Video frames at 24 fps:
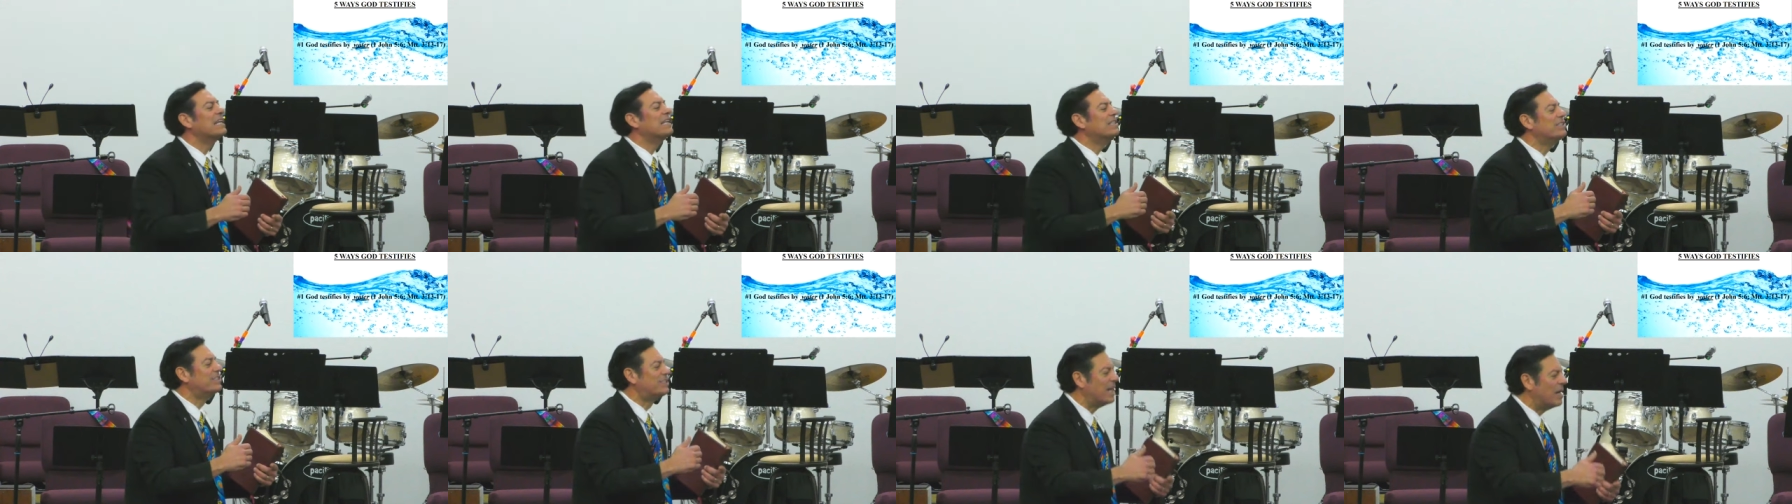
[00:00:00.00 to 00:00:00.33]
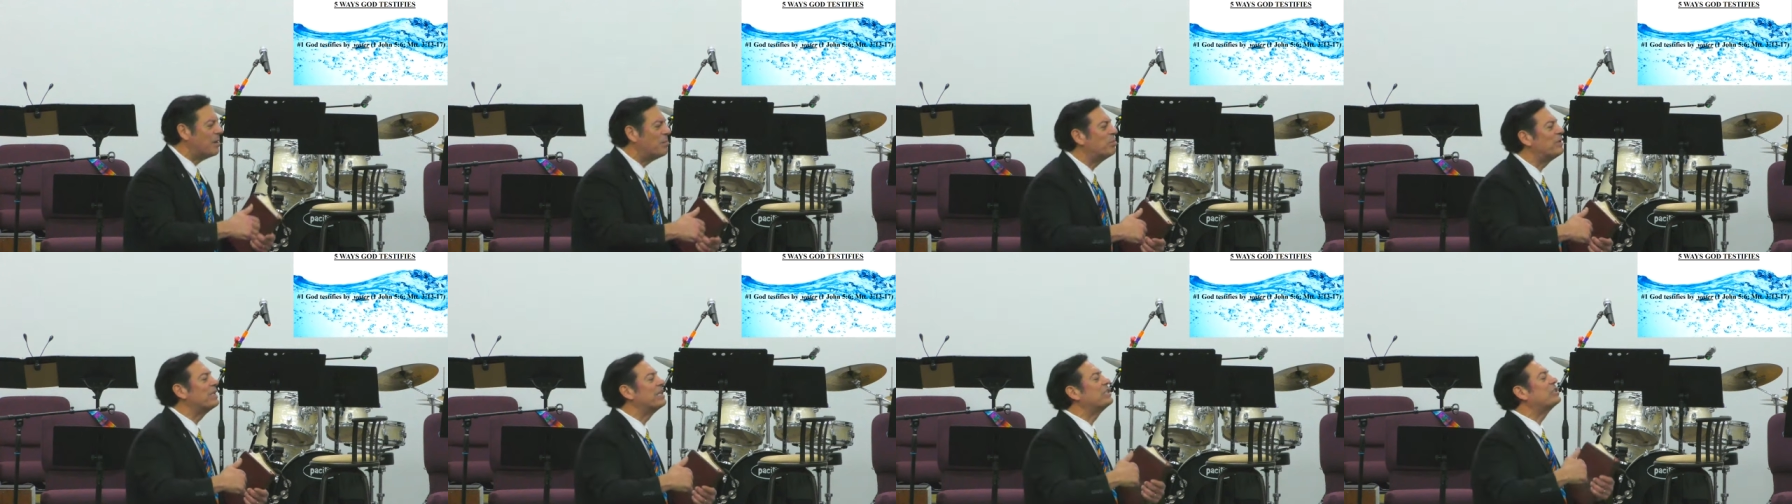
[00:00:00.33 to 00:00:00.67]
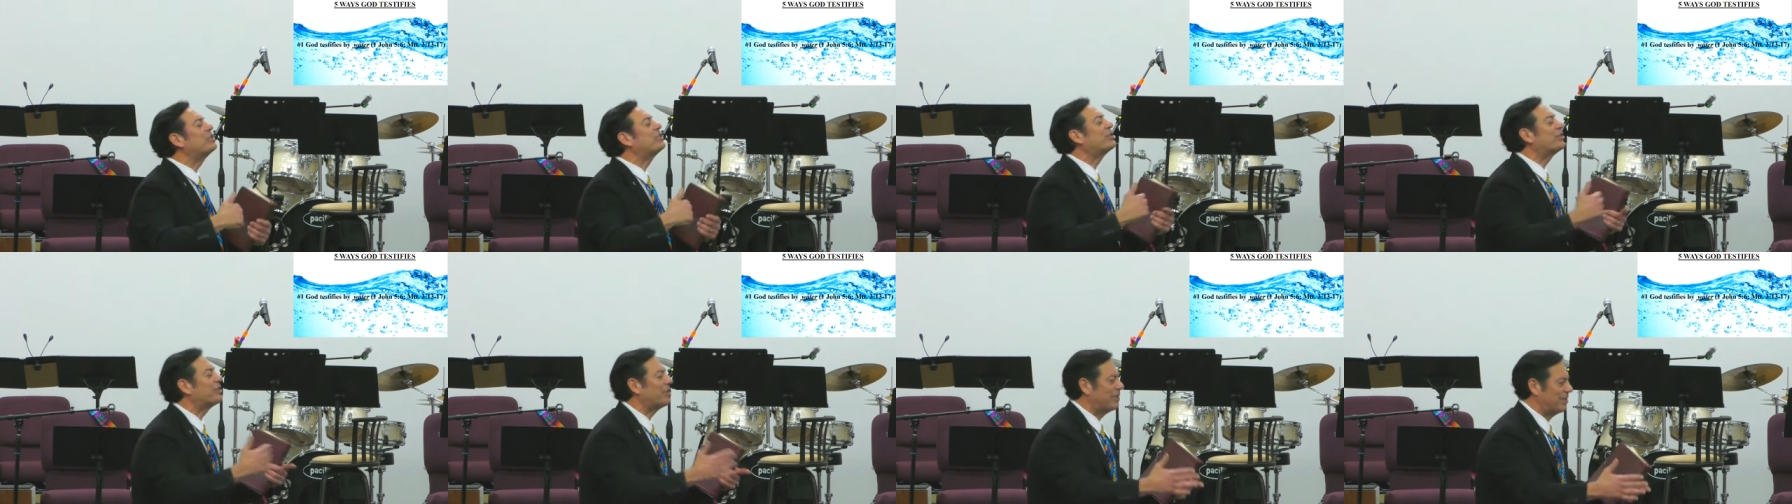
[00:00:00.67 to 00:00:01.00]
doubly
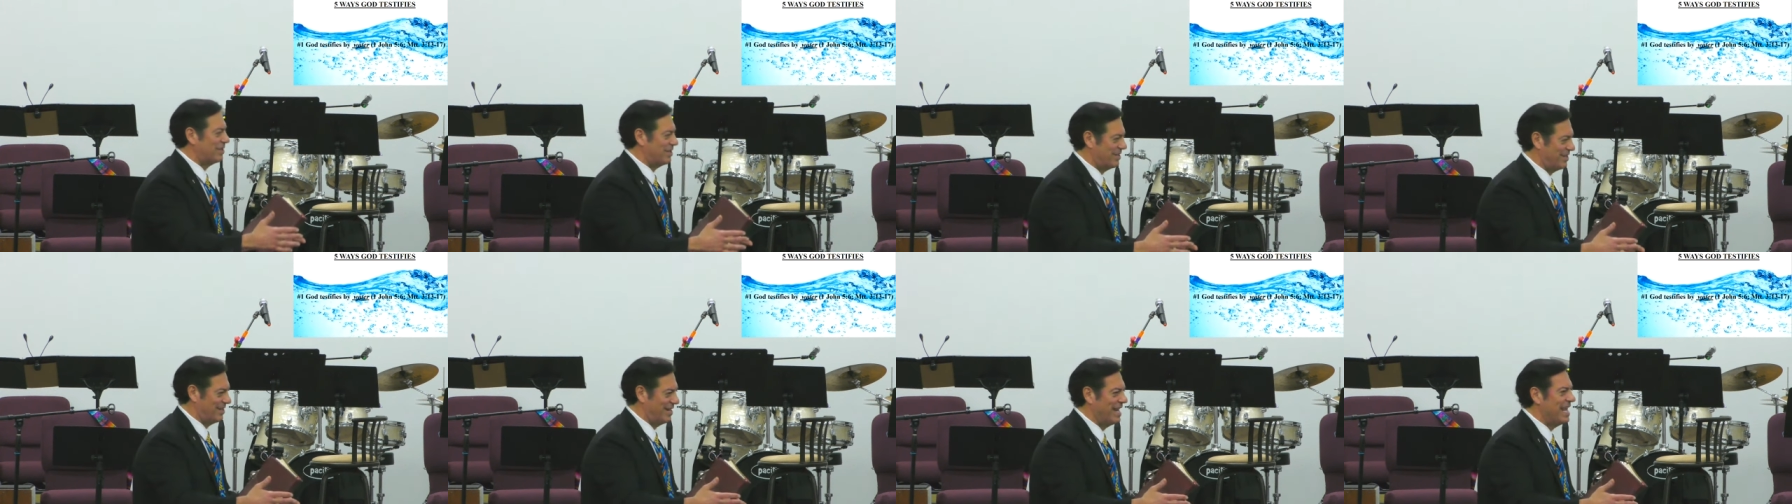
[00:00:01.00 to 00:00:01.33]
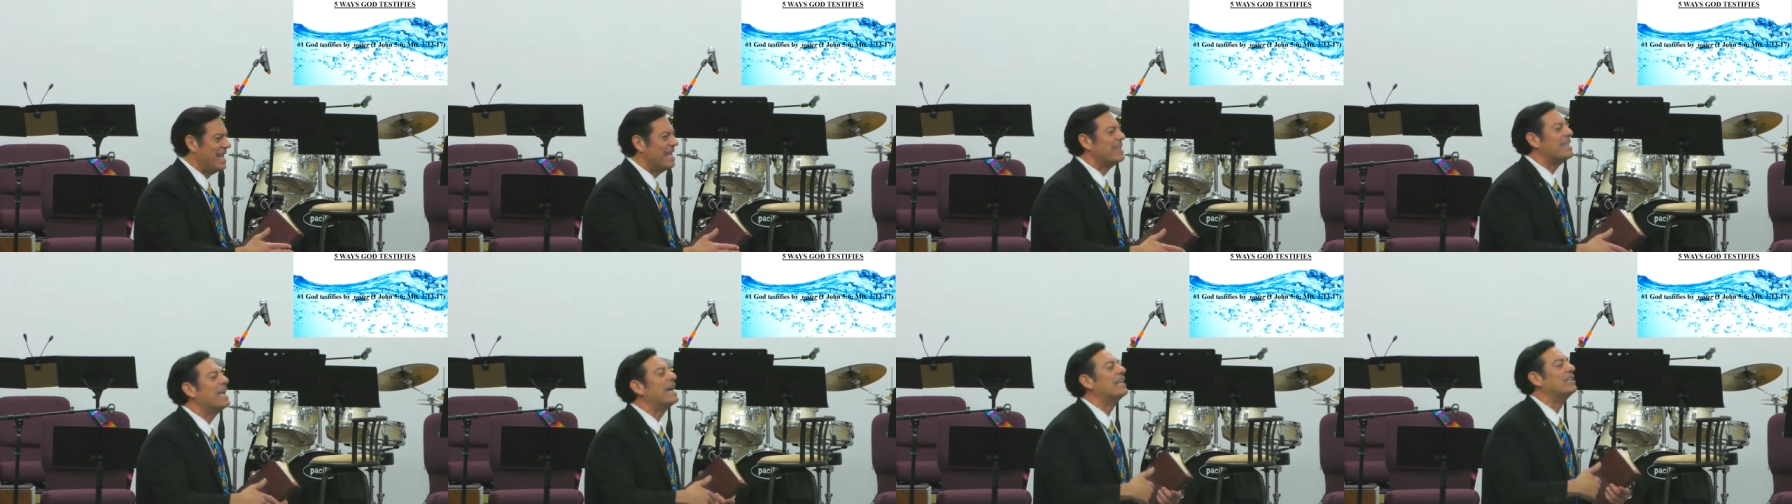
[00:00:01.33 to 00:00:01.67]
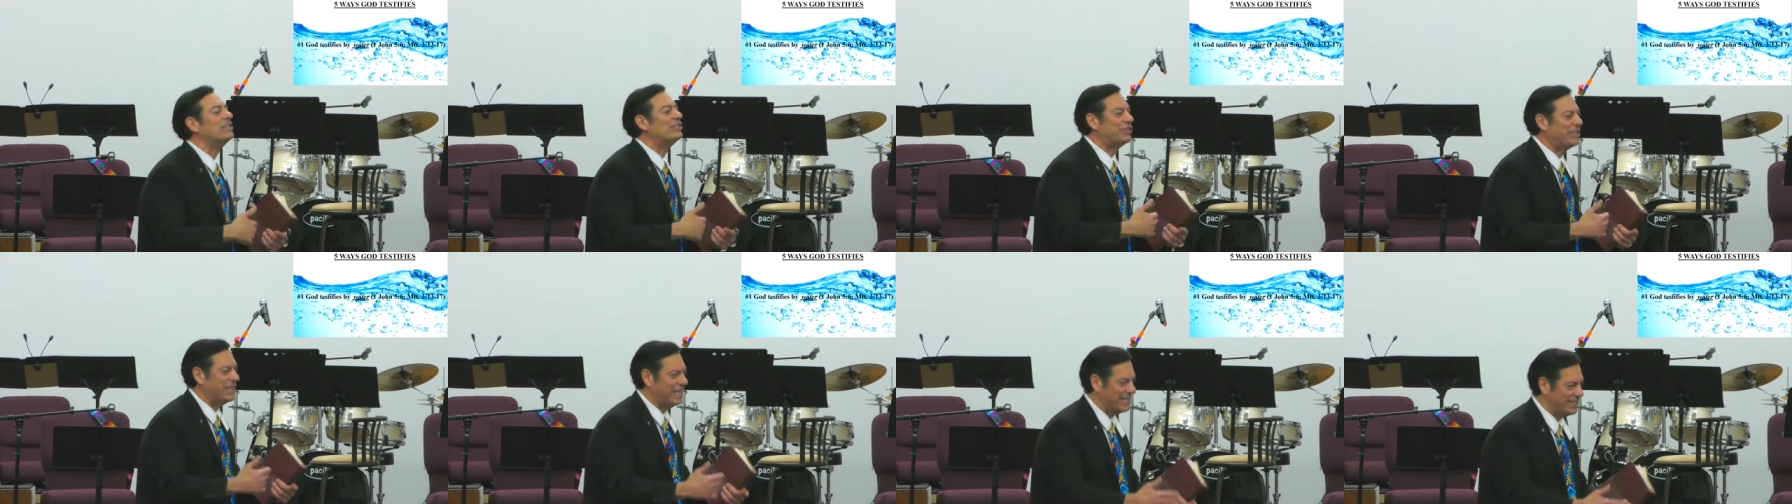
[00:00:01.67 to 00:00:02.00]
sure that
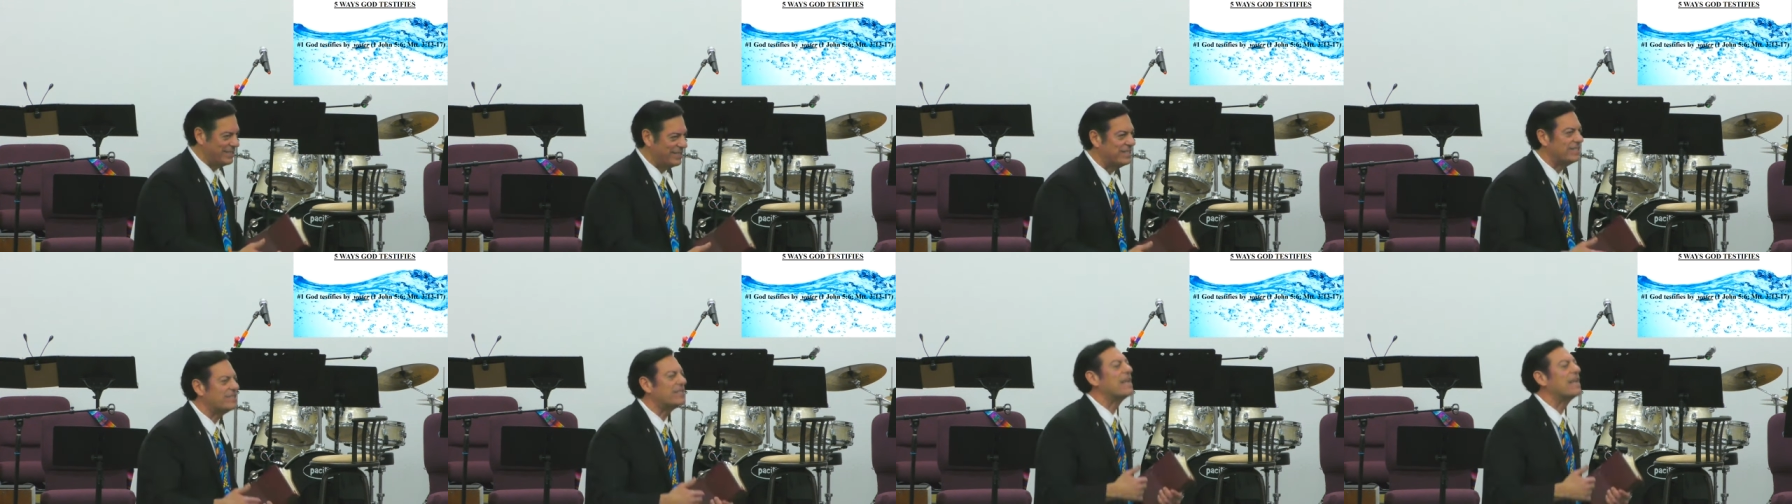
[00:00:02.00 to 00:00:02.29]
Jesus,